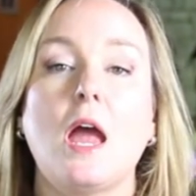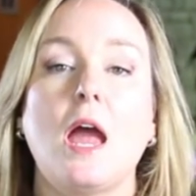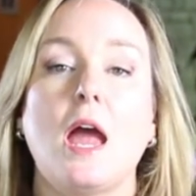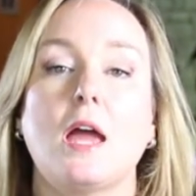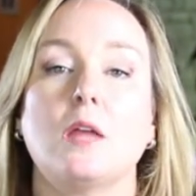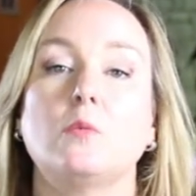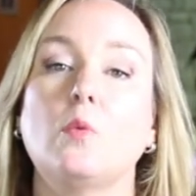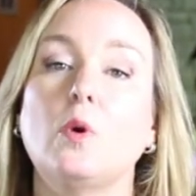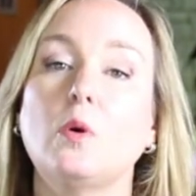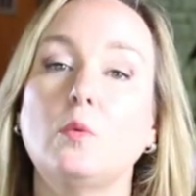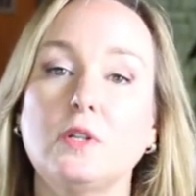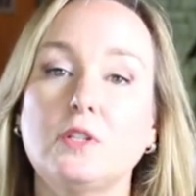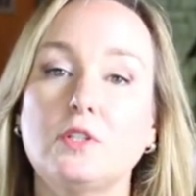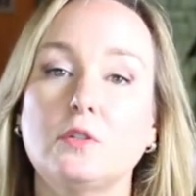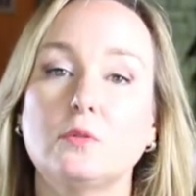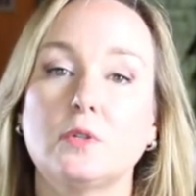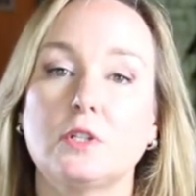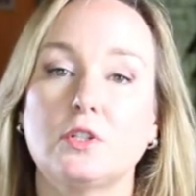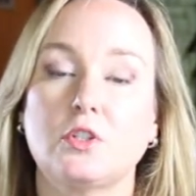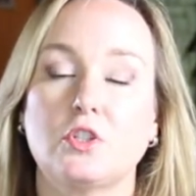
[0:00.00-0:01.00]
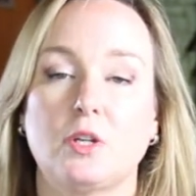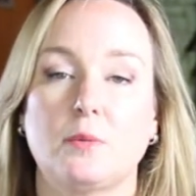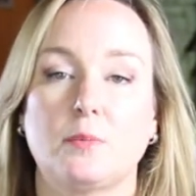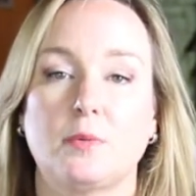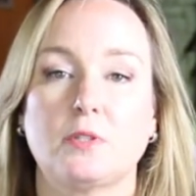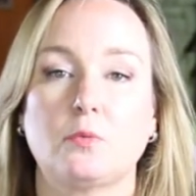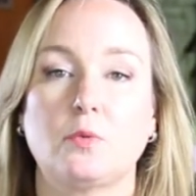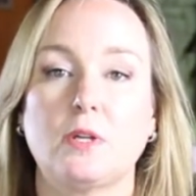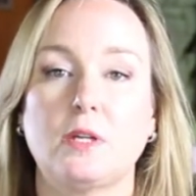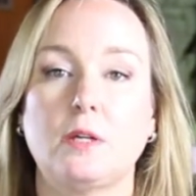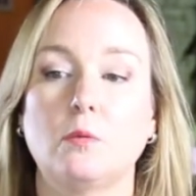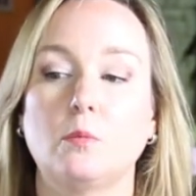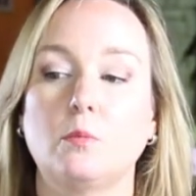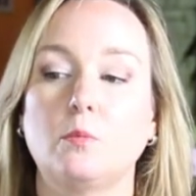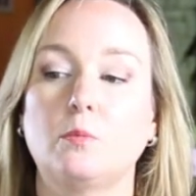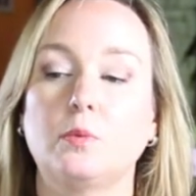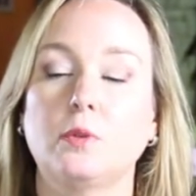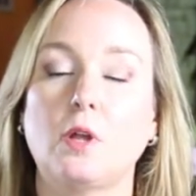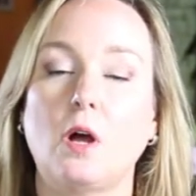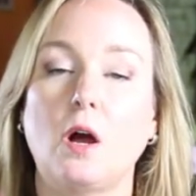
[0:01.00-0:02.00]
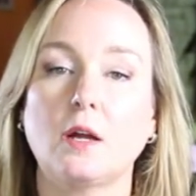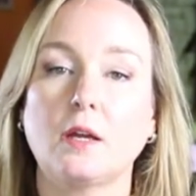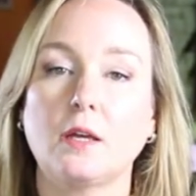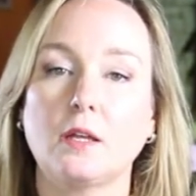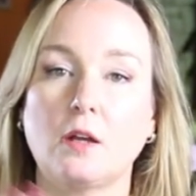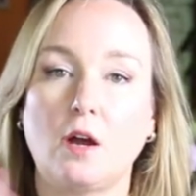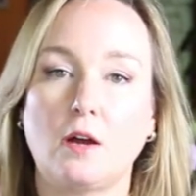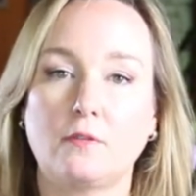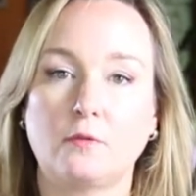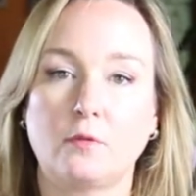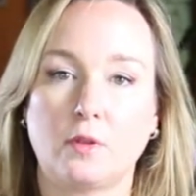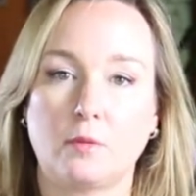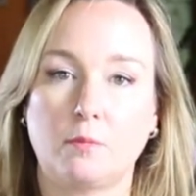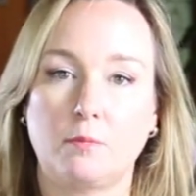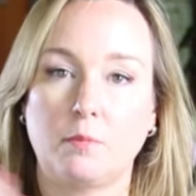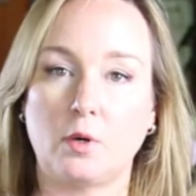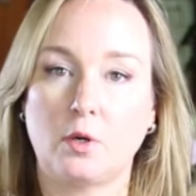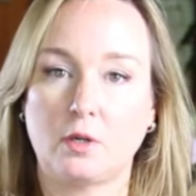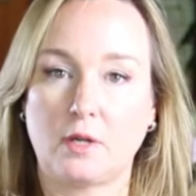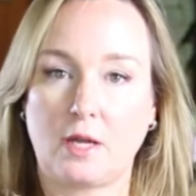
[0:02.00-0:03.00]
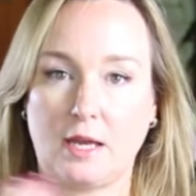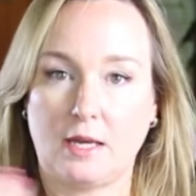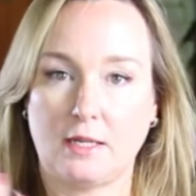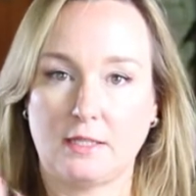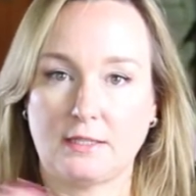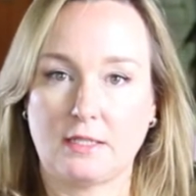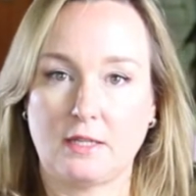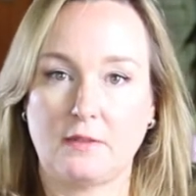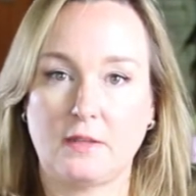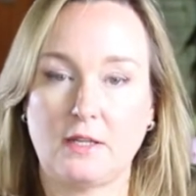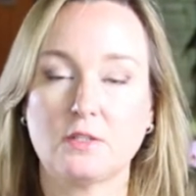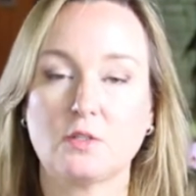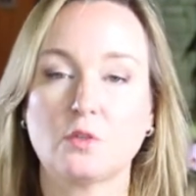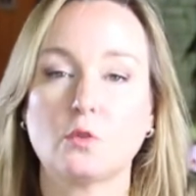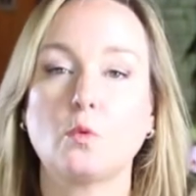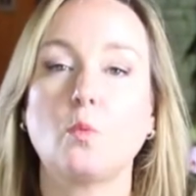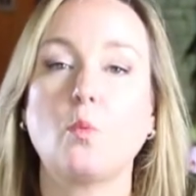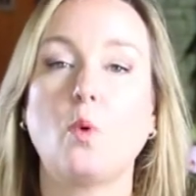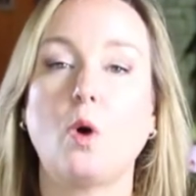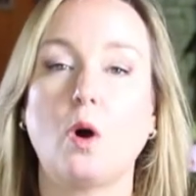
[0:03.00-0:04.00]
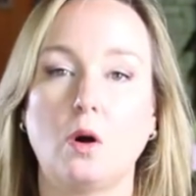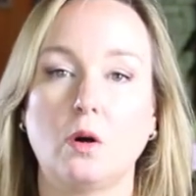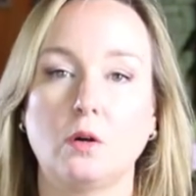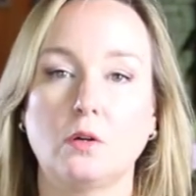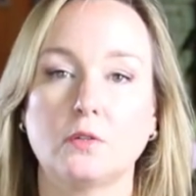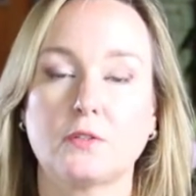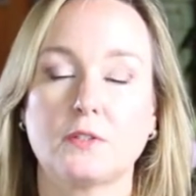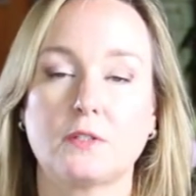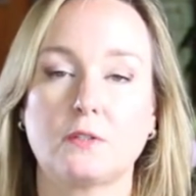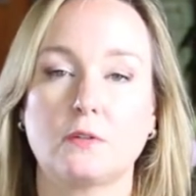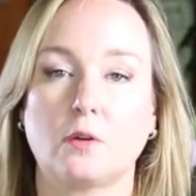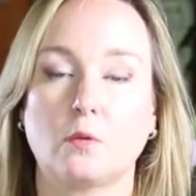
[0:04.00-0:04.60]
And what we do in a ship is we block it off with bulkheads. And these are walls.